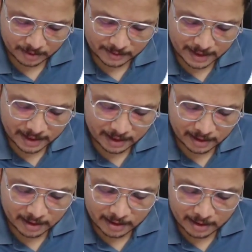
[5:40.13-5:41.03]
See,
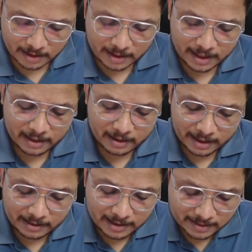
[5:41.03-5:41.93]
here
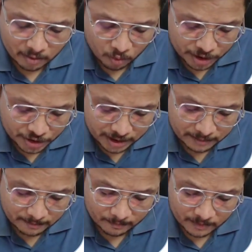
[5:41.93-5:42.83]
in this
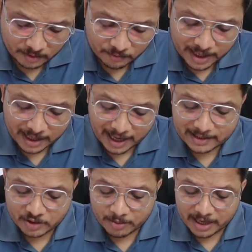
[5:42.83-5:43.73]
question, we are
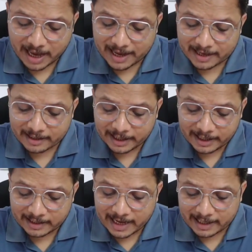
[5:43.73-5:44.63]
assuming I R T
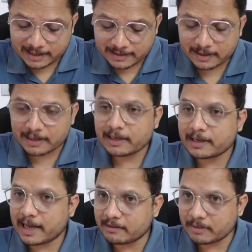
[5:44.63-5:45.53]
T, that is
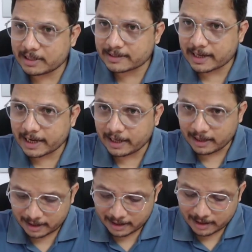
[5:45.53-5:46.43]
ten millisecond,
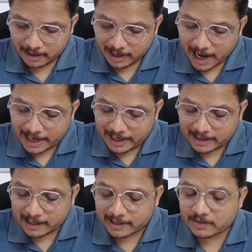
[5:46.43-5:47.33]
I D
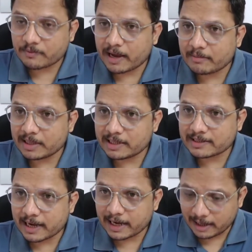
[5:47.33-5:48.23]
that is five
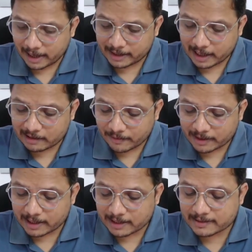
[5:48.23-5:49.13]
millisecond, and alpha
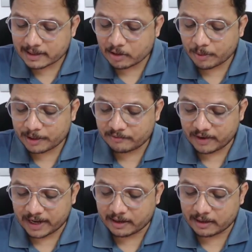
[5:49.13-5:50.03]
that is zero point five.